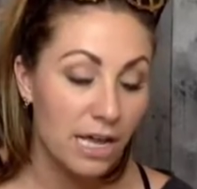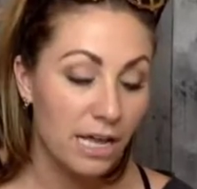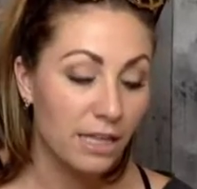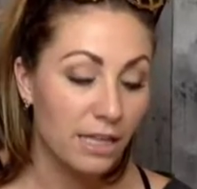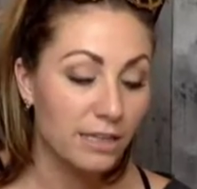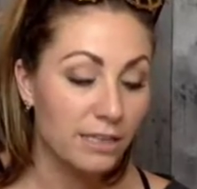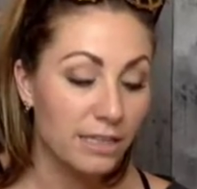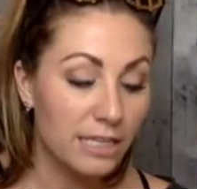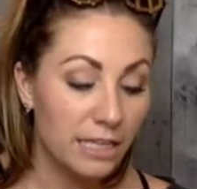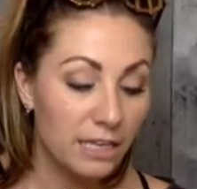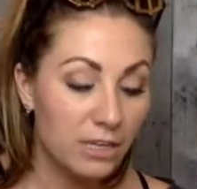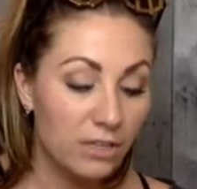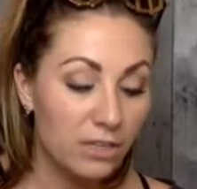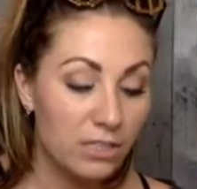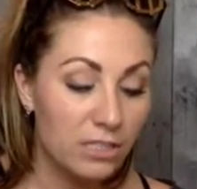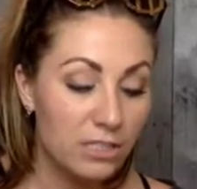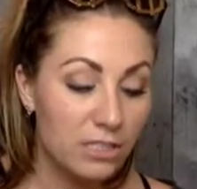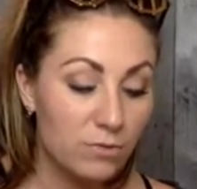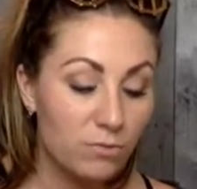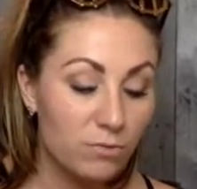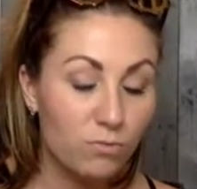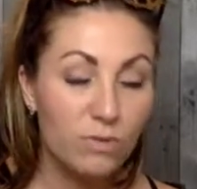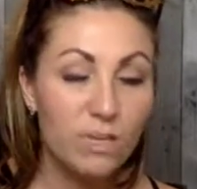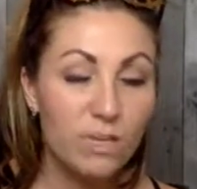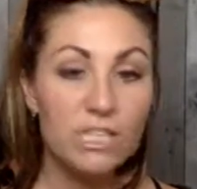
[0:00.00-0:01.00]

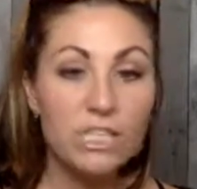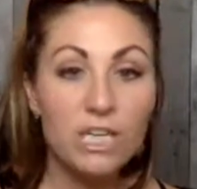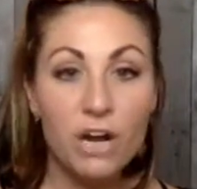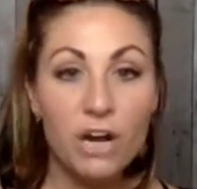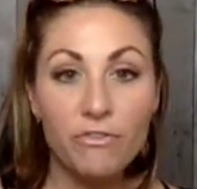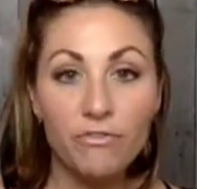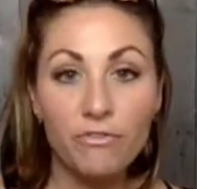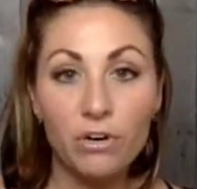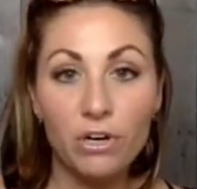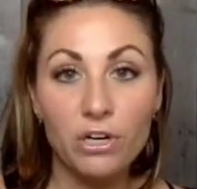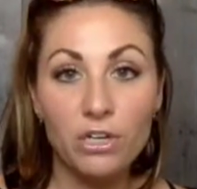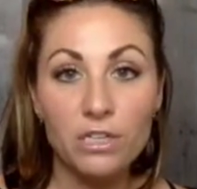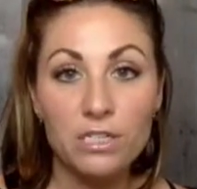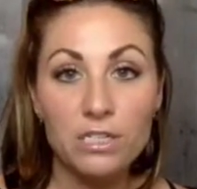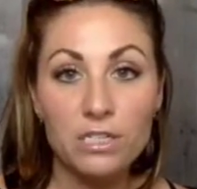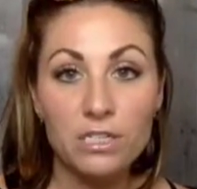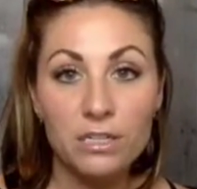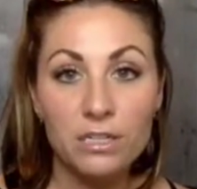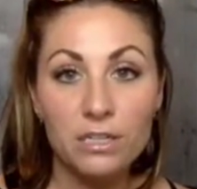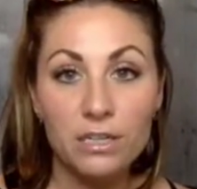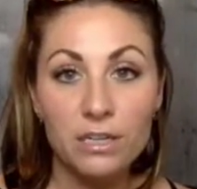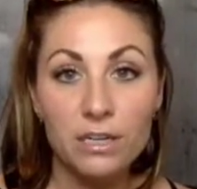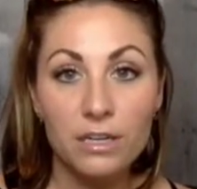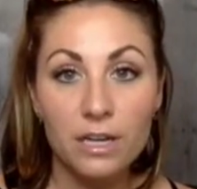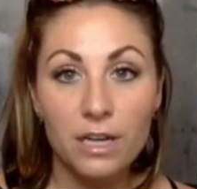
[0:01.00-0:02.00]
Leaders reach out
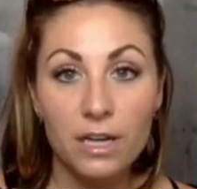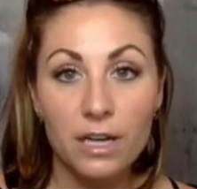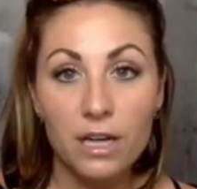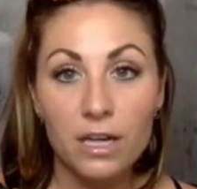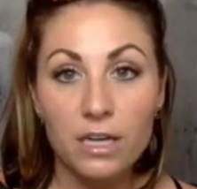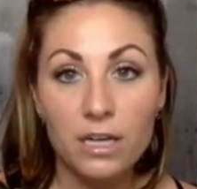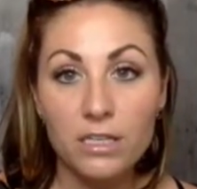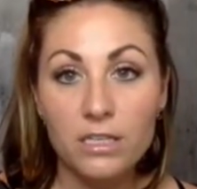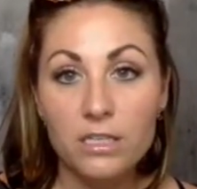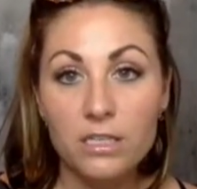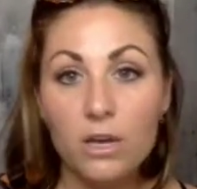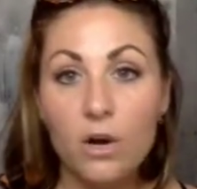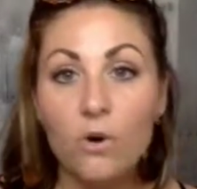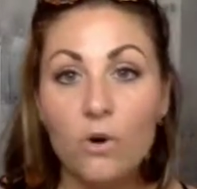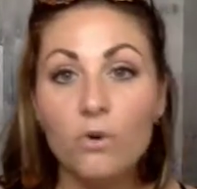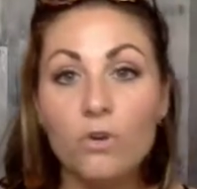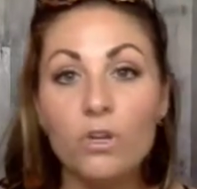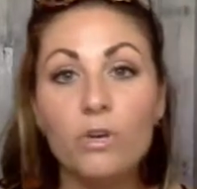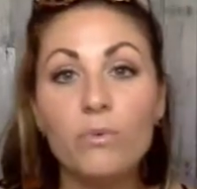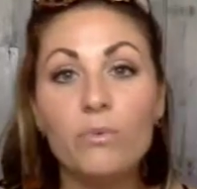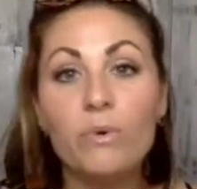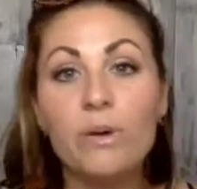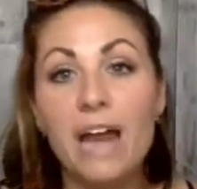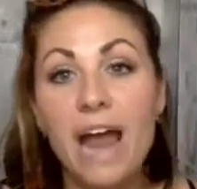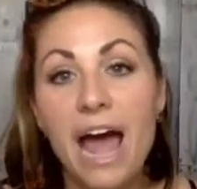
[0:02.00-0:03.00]
first. So
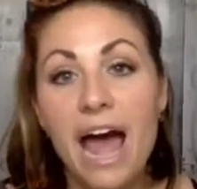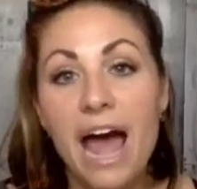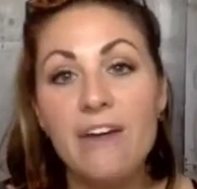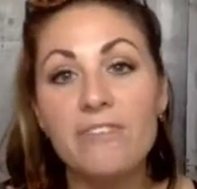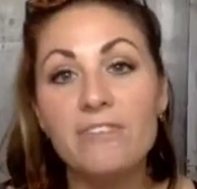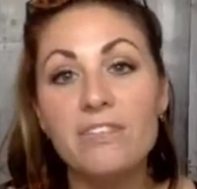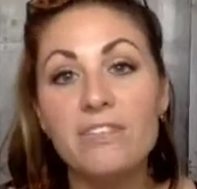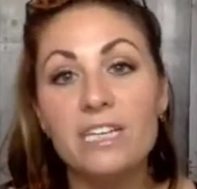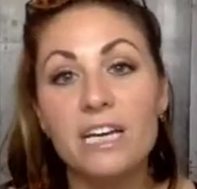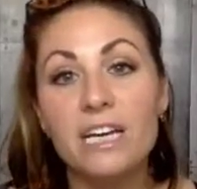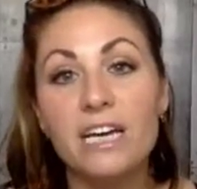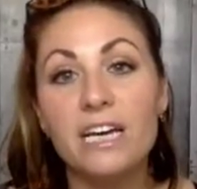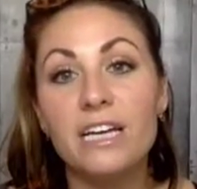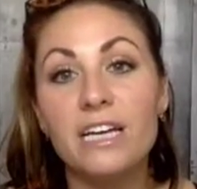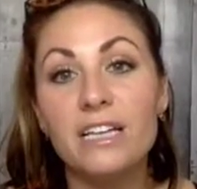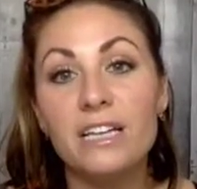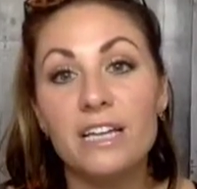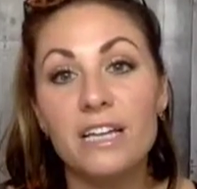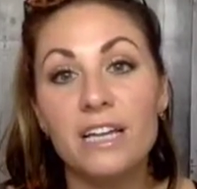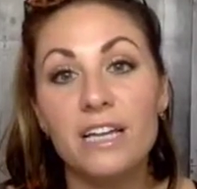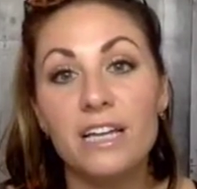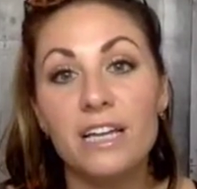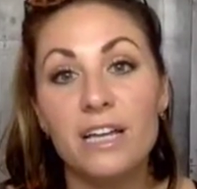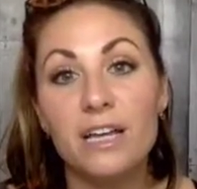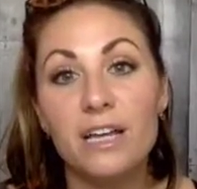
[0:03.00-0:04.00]
you would have to
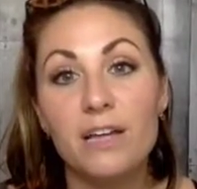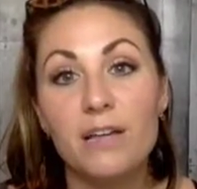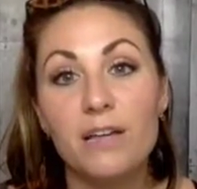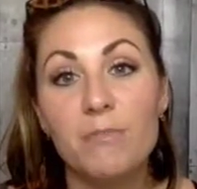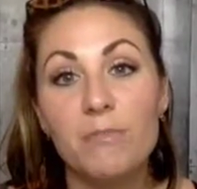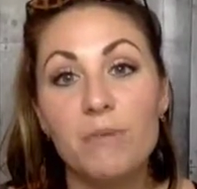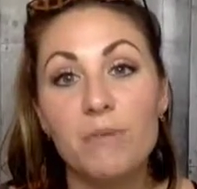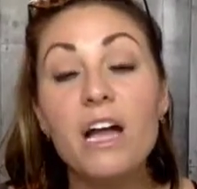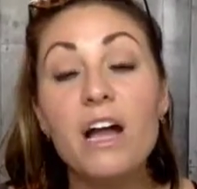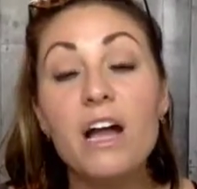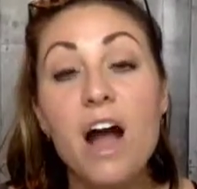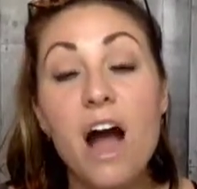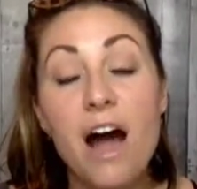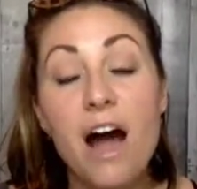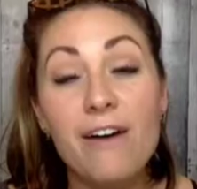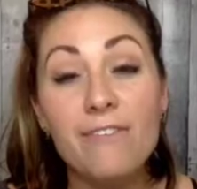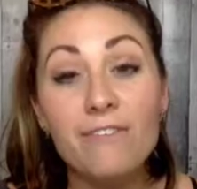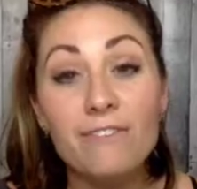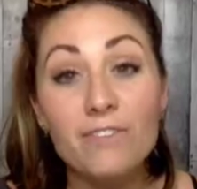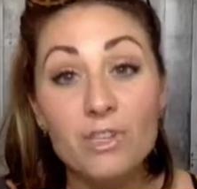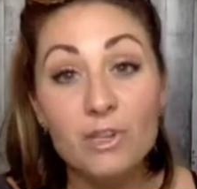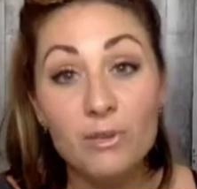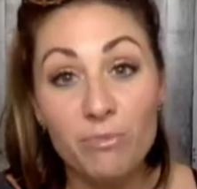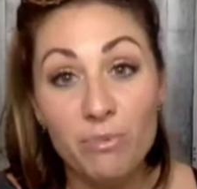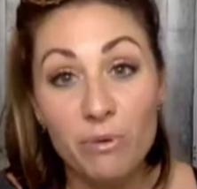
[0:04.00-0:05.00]
be
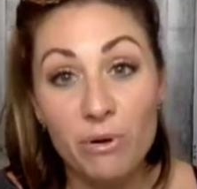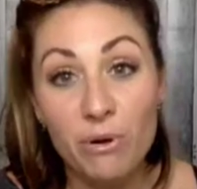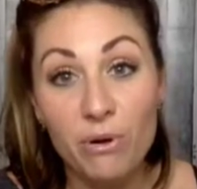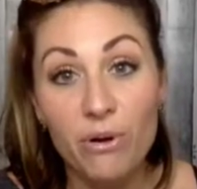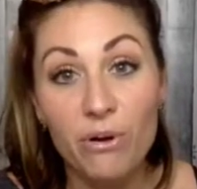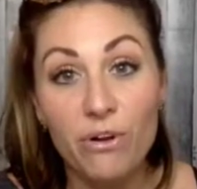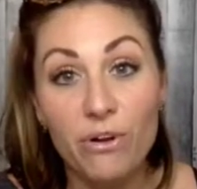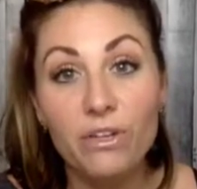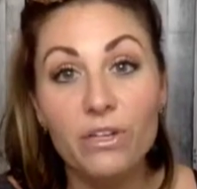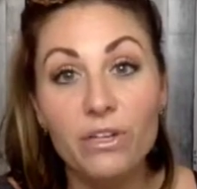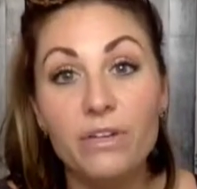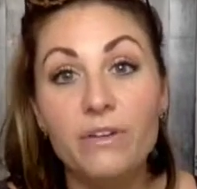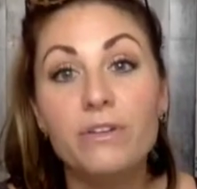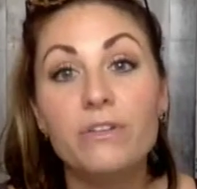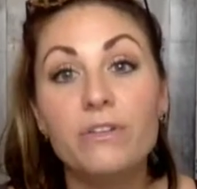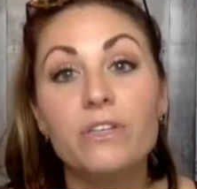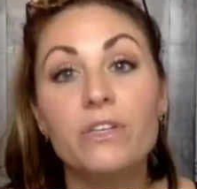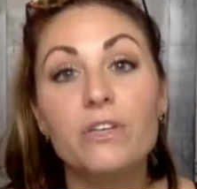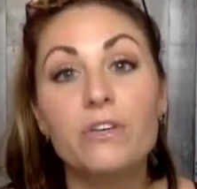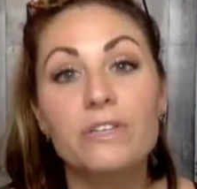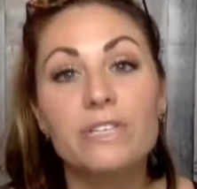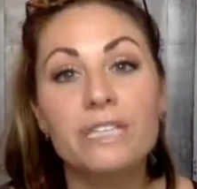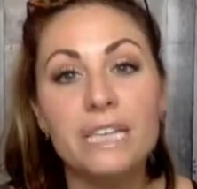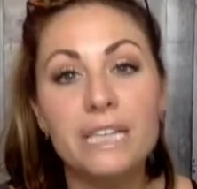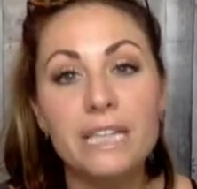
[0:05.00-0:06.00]
comfortable
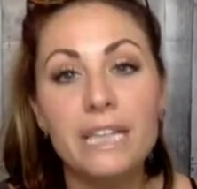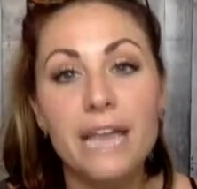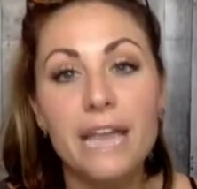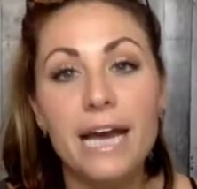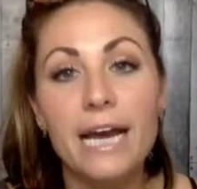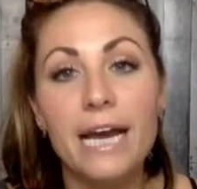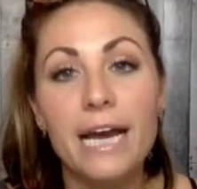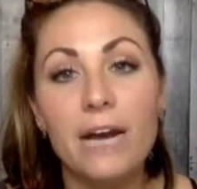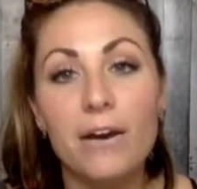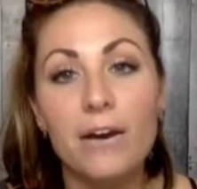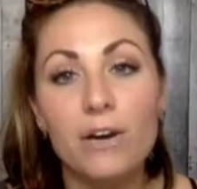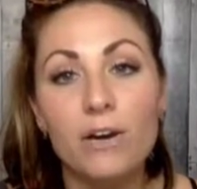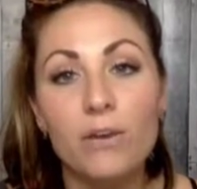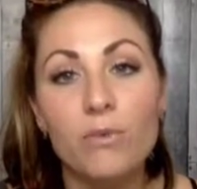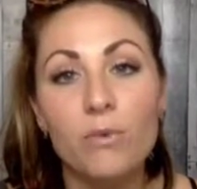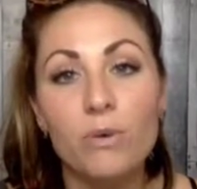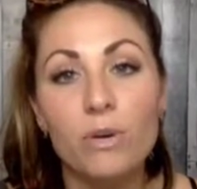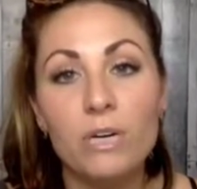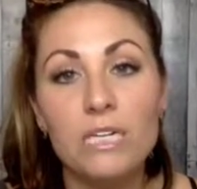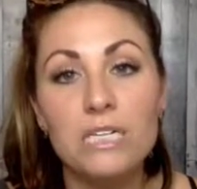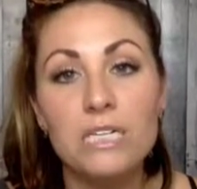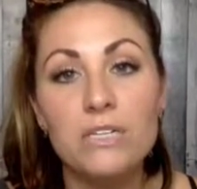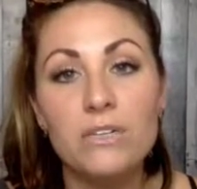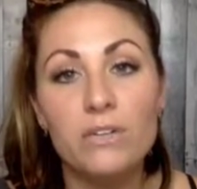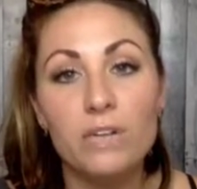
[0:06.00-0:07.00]
using that Eric
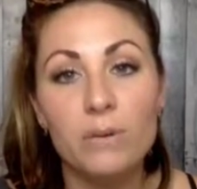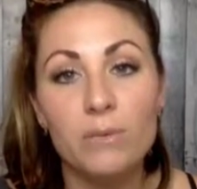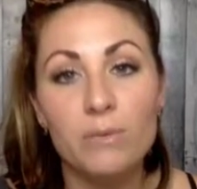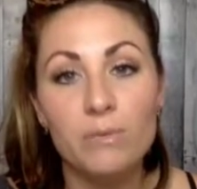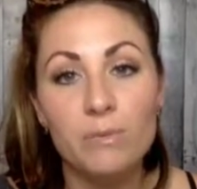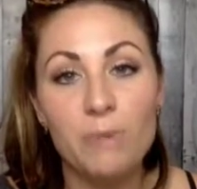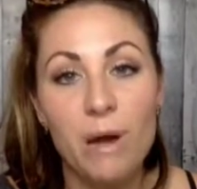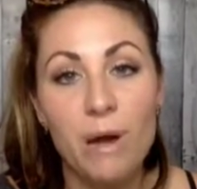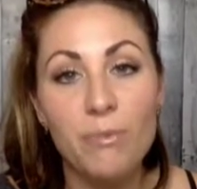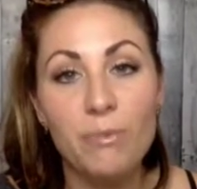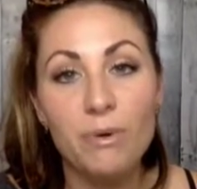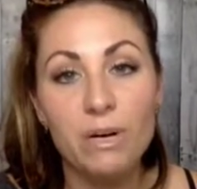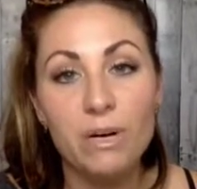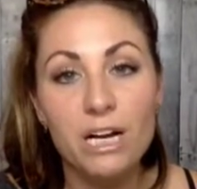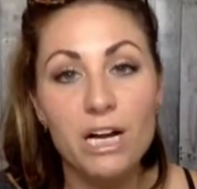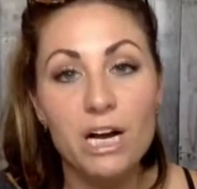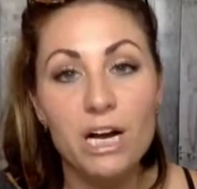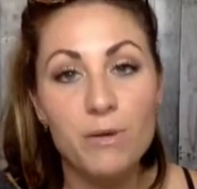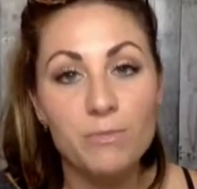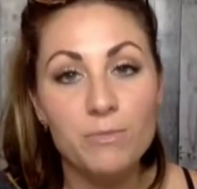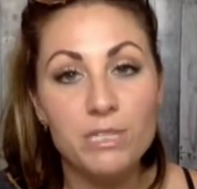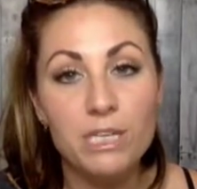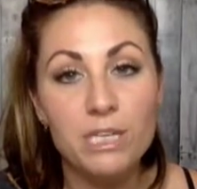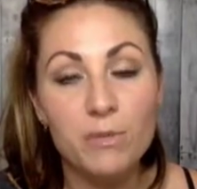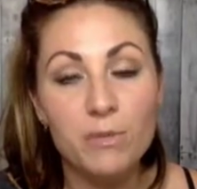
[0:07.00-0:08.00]
Worre script about when it
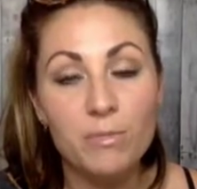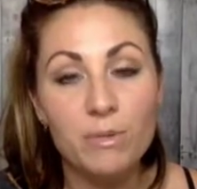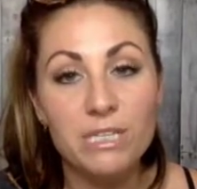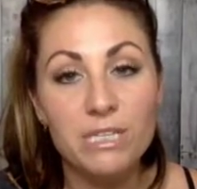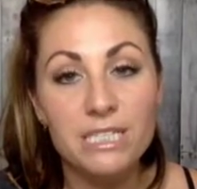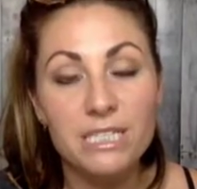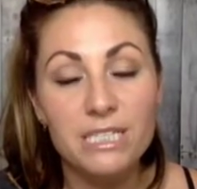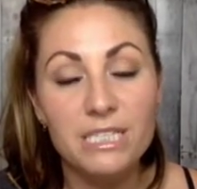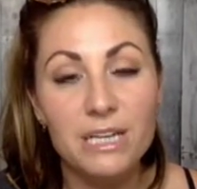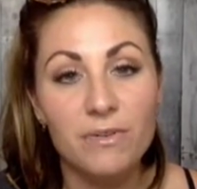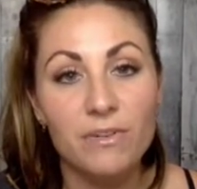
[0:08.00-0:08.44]
comes to the business.